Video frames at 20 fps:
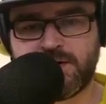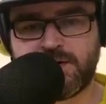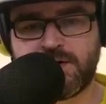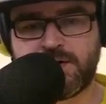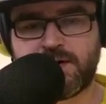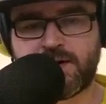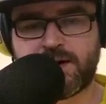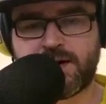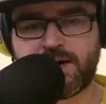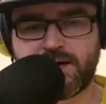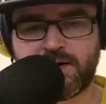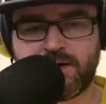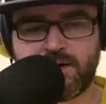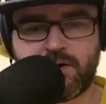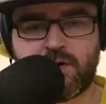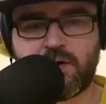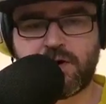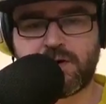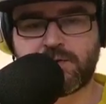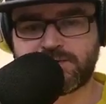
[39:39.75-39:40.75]
And
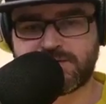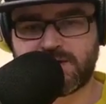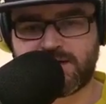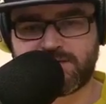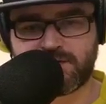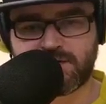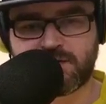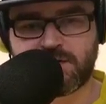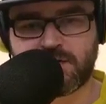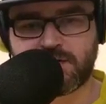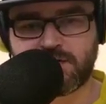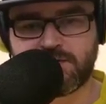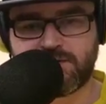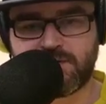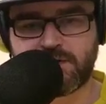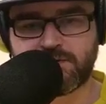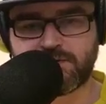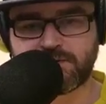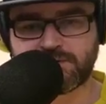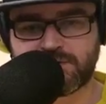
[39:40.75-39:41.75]
all that was left at
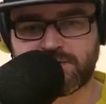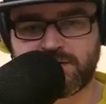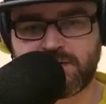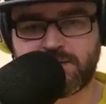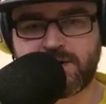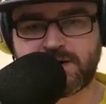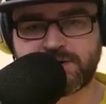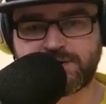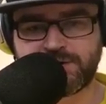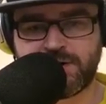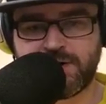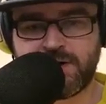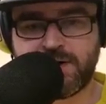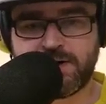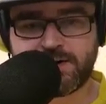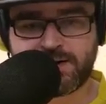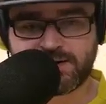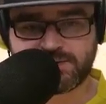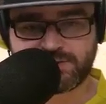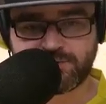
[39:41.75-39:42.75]
35 was a rematch.
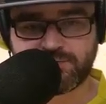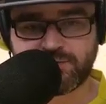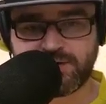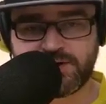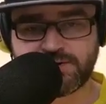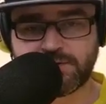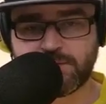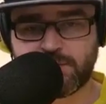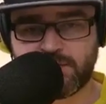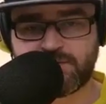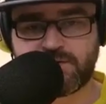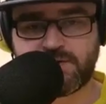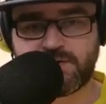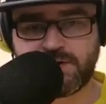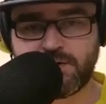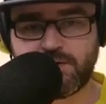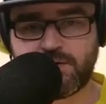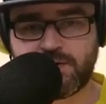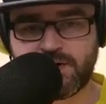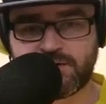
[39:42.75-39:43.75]
That's the reason we've seen
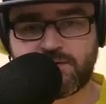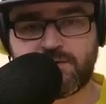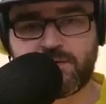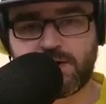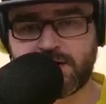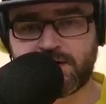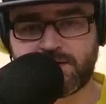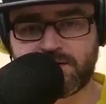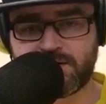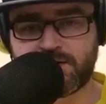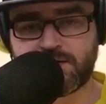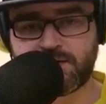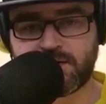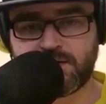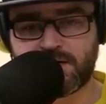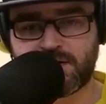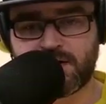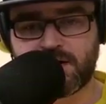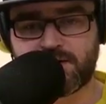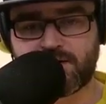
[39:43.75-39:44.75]
Nunes mm. fight
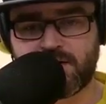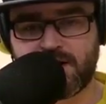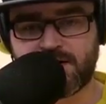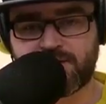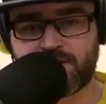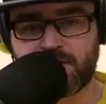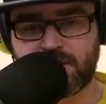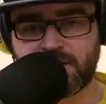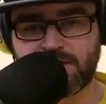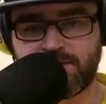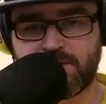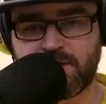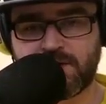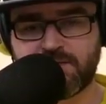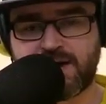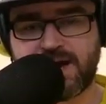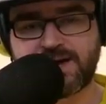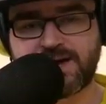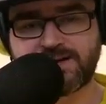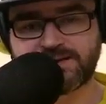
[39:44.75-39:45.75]
at, at 45
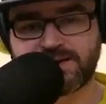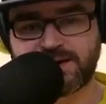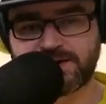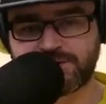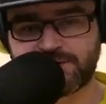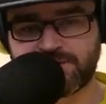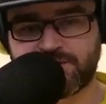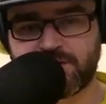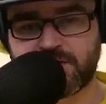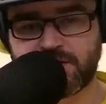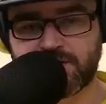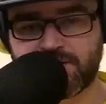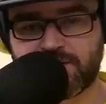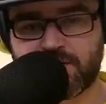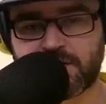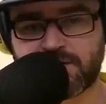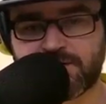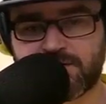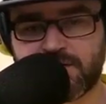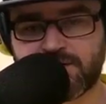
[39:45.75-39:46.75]
last. And she's fighting at
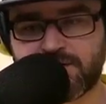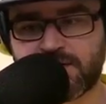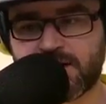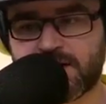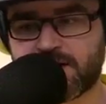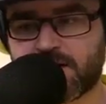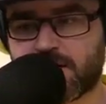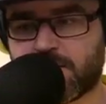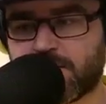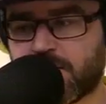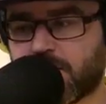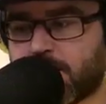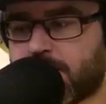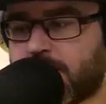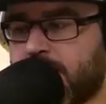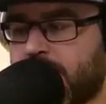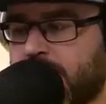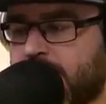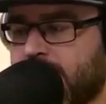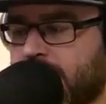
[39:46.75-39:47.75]
45 again coming up.
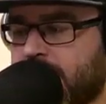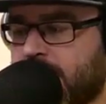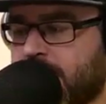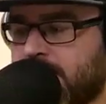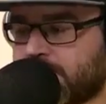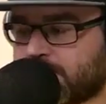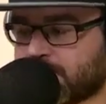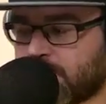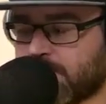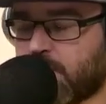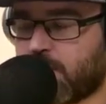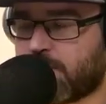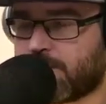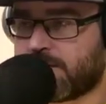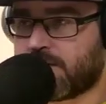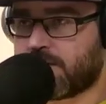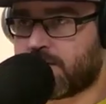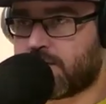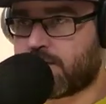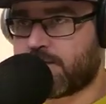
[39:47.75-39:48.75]
So I'm hoping
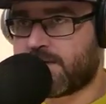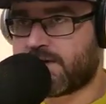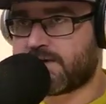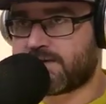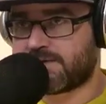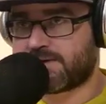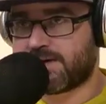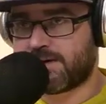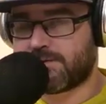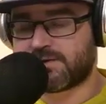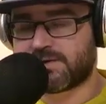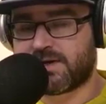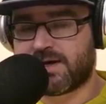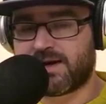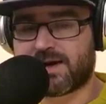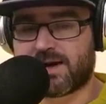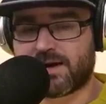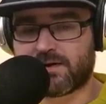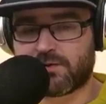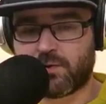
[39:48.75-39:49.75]
they don't make the mm. same mistake
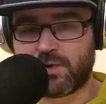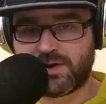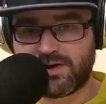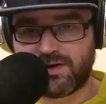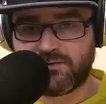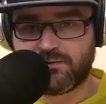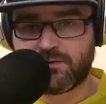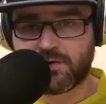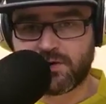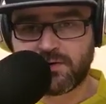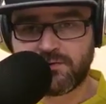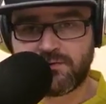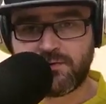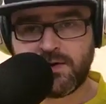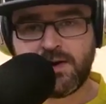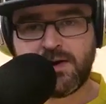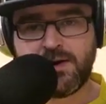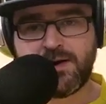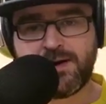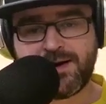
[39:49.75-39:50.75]
at 25.
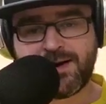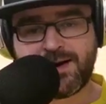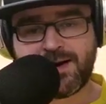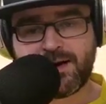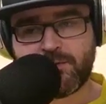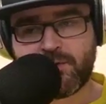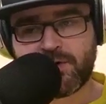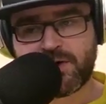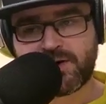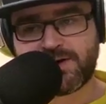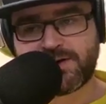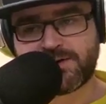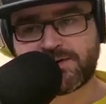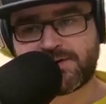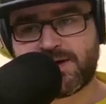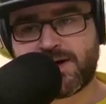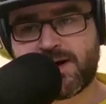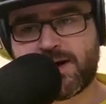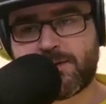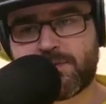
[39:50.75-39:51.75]
And what I can
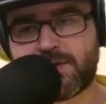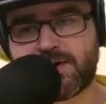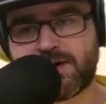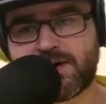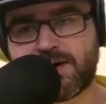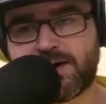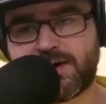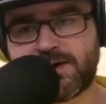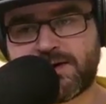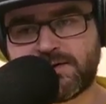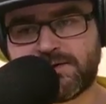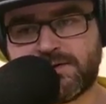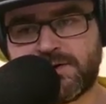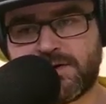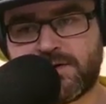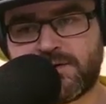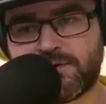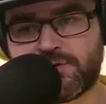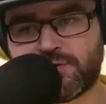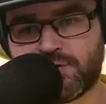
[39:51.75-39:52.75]
see happening is
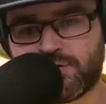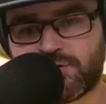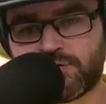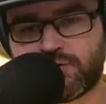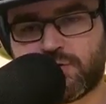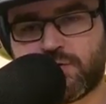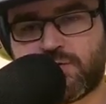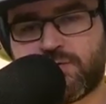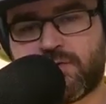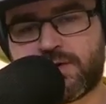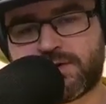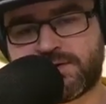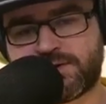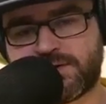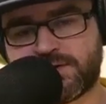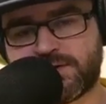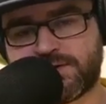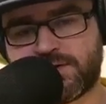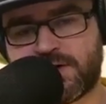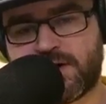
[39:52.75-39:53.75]
Jojo
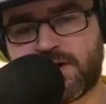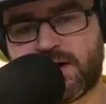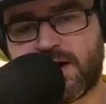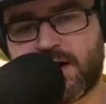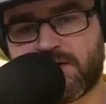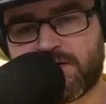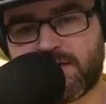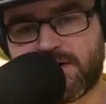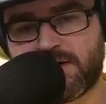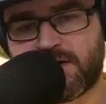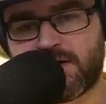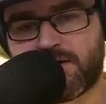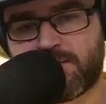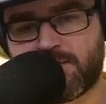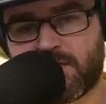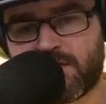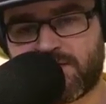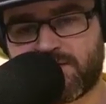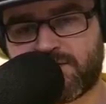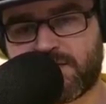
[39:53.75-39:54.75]
versus Lauren
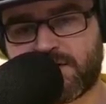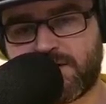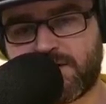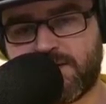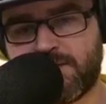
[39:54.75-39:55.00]
Murphy.